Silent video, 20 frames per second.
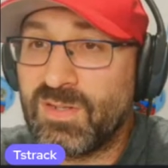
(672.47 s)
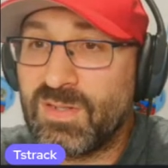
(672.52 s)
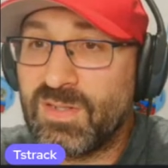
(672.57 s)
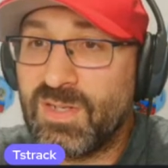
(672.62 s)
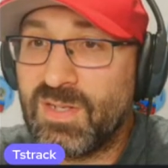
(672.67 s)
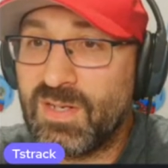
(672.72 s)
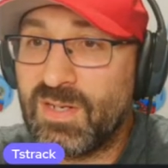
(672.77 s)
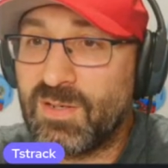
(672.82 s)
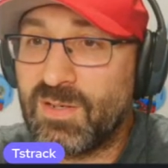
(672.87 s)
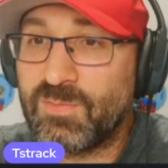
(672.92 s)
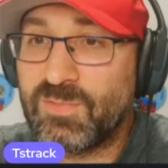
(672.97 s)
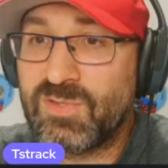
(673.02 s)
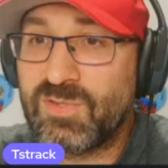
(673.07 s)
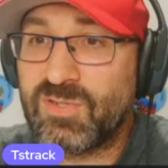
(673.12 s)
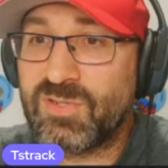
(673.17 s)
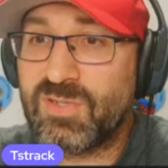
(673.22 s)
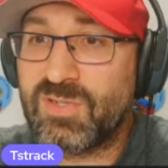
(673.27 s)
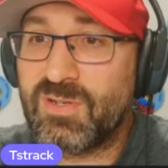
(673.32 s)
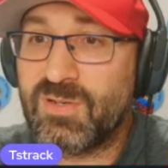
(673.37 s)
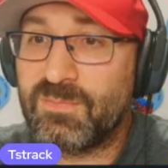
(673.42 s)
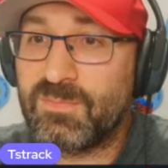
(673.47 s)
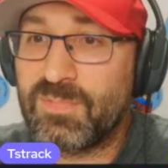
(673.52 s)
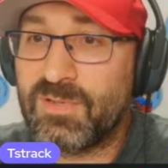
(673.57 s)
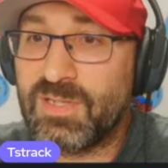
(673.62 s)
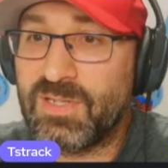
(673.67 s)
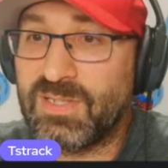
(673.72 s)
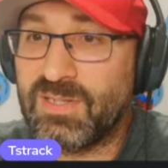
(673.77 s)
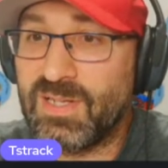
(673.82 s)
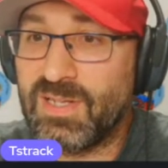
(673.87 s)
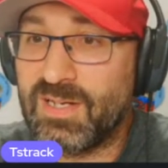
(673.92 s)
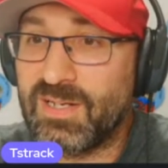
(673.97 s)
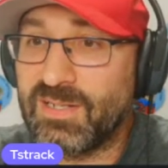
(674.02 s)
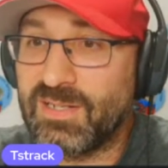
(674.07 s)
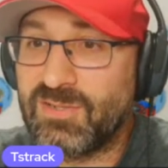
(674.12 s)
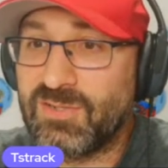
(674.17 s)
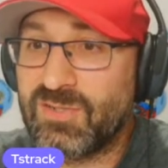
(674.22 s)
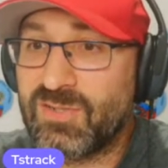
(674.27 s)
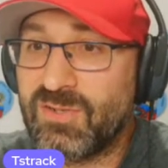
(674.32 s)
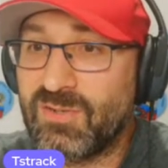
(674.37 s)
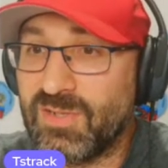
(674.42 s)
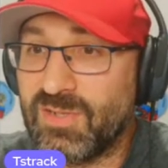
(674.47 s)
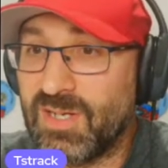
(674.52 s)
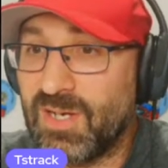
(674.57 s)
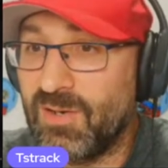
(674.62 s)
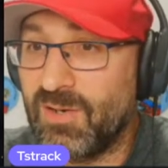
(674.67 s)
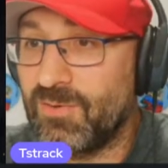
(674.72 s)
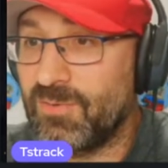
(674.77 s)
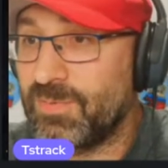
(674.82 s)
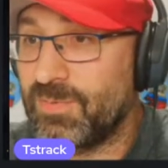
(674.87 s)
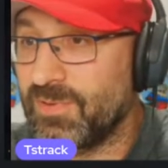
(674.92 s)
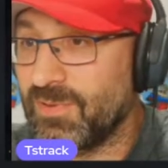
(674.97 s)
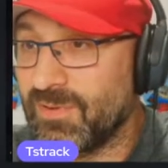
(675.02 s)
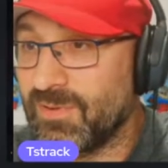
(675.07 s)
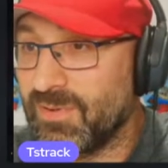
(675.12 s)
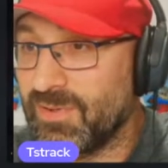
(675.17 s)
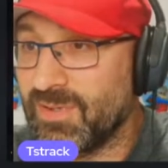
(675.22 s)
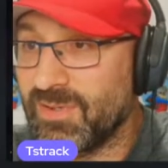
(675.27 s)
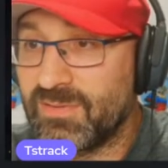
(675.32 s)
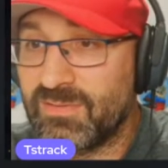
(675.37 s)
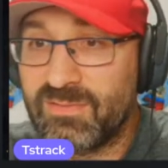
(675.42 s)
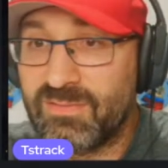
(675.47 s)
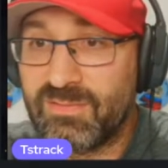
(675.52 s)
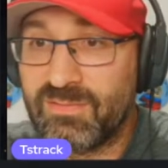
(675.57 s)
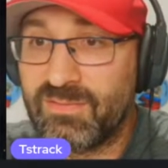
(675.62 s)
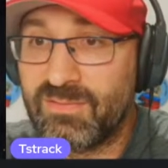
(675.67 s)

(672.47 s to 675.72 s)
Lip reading: Yeah, it was just a complete he just couldn't get open, could he?